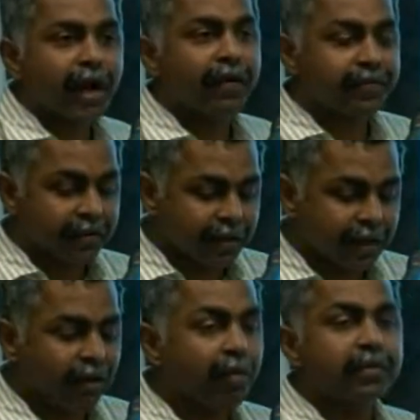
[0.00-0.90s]
after the
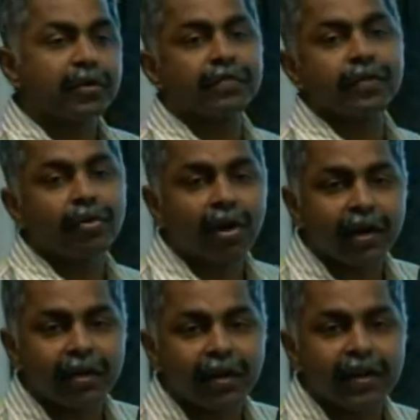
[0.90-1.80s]
adoption of the Doha
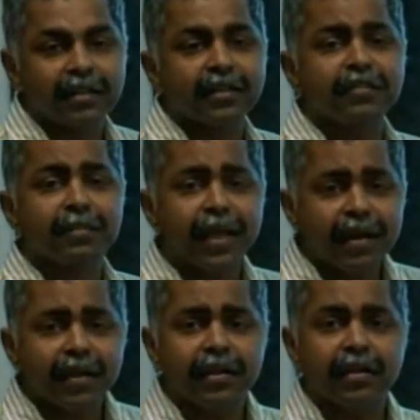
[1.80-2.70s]
Declaration is
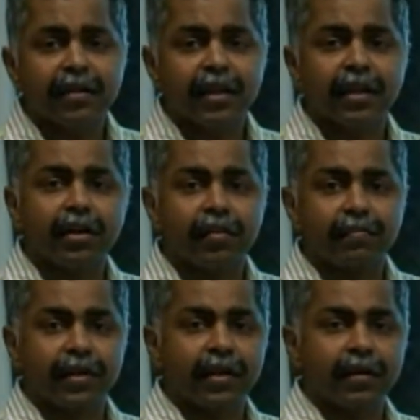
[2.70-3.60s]
mainly in the area of
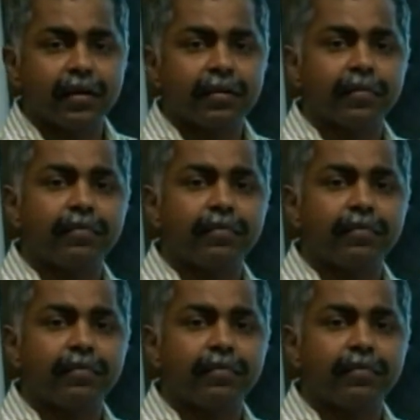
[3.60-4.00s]
uh,